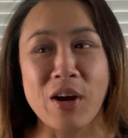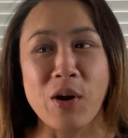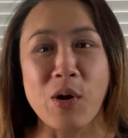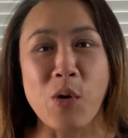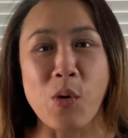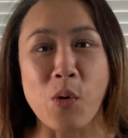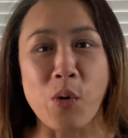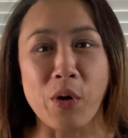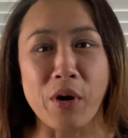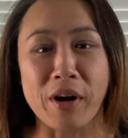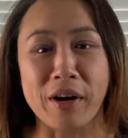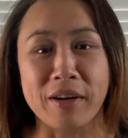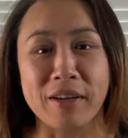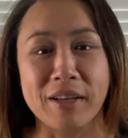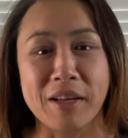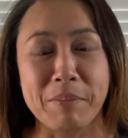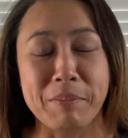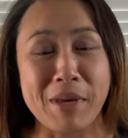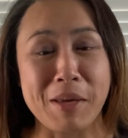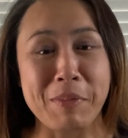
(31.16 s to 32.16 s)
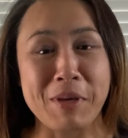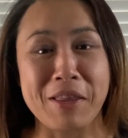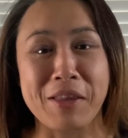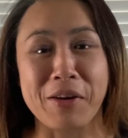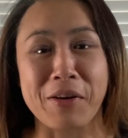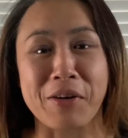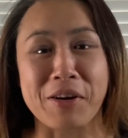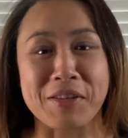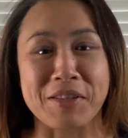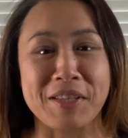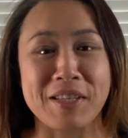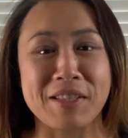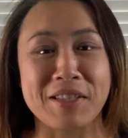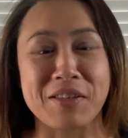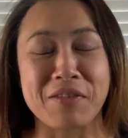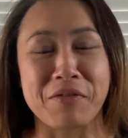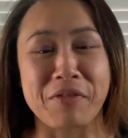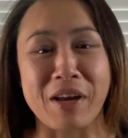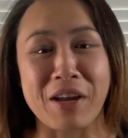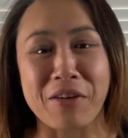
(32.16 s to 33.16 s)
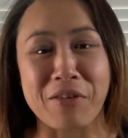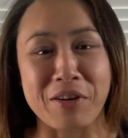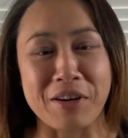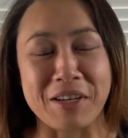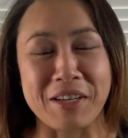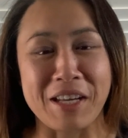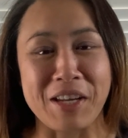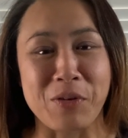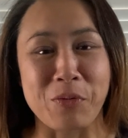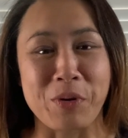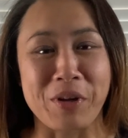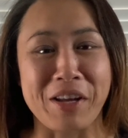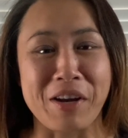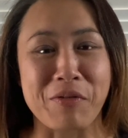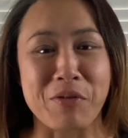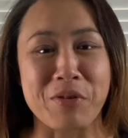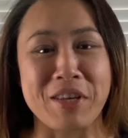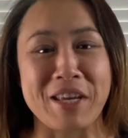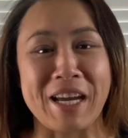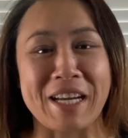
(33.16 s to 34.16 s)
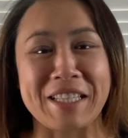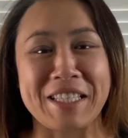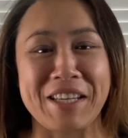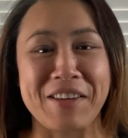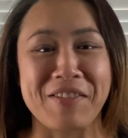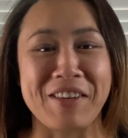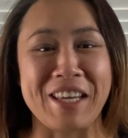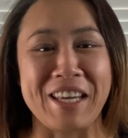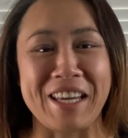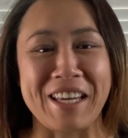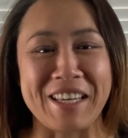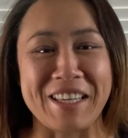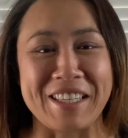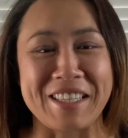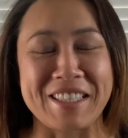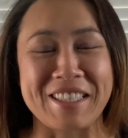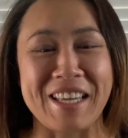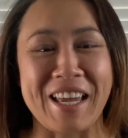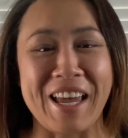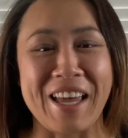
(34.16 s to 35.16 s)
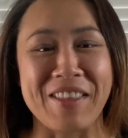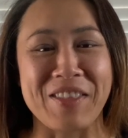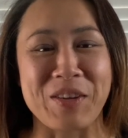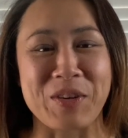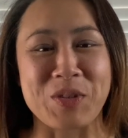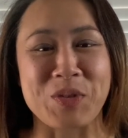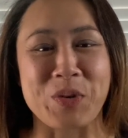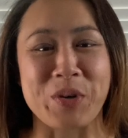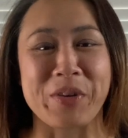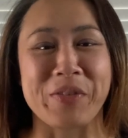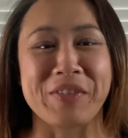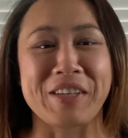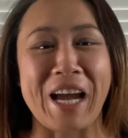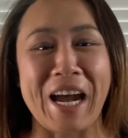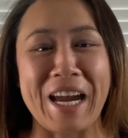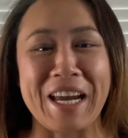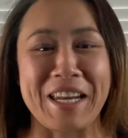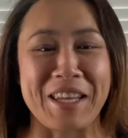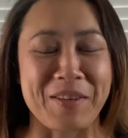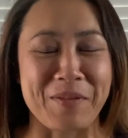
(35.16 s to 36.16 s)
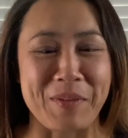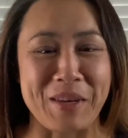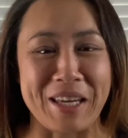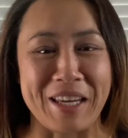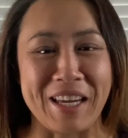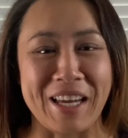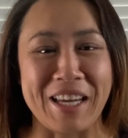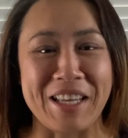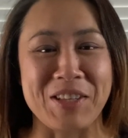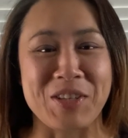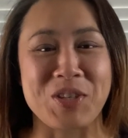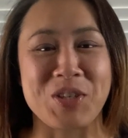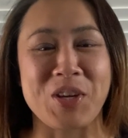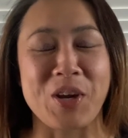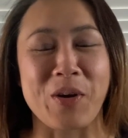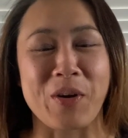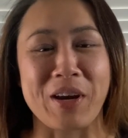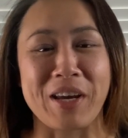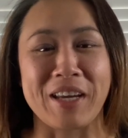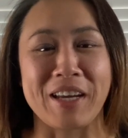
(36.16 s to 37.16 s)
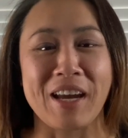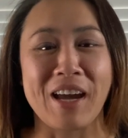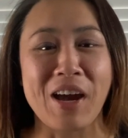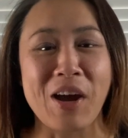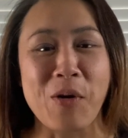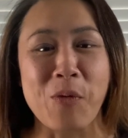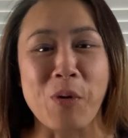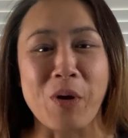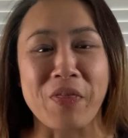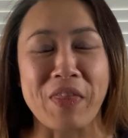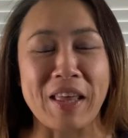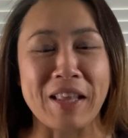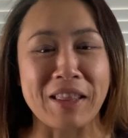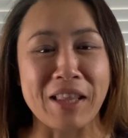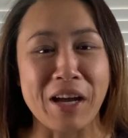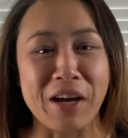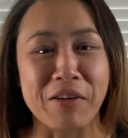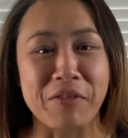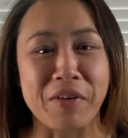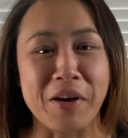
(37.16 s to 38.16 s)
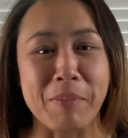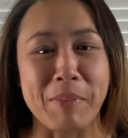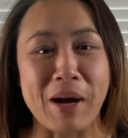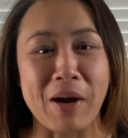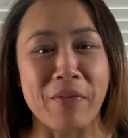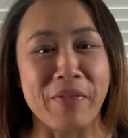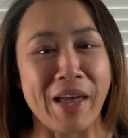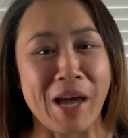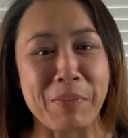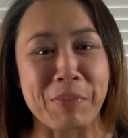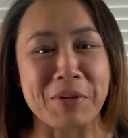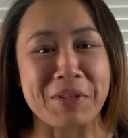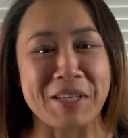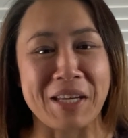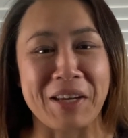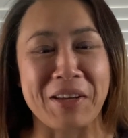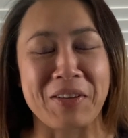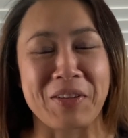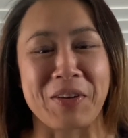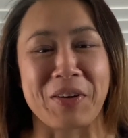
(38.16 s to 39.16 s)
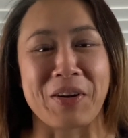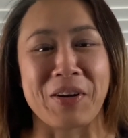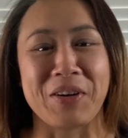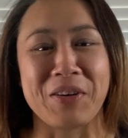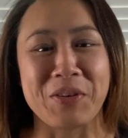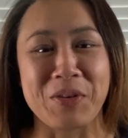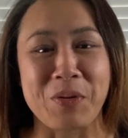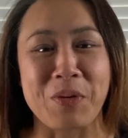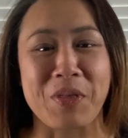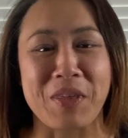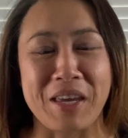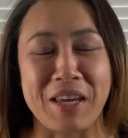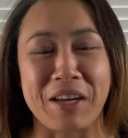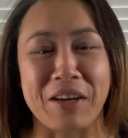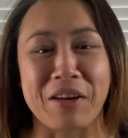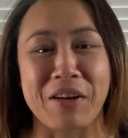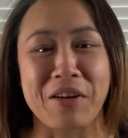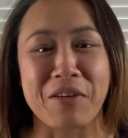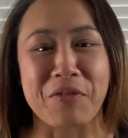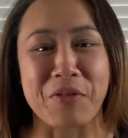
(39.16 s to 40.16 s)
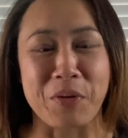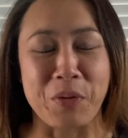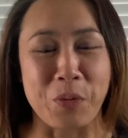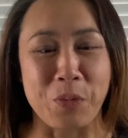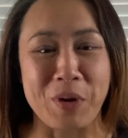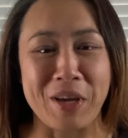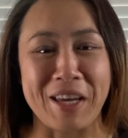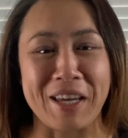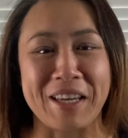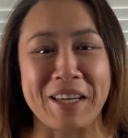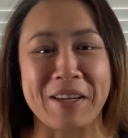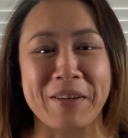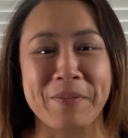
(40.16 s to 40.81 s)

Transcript: or maybe they're a seasoned veteran in whatever the activity is and they're sort of guiding me and sharing what they love about that particular new thing for the week.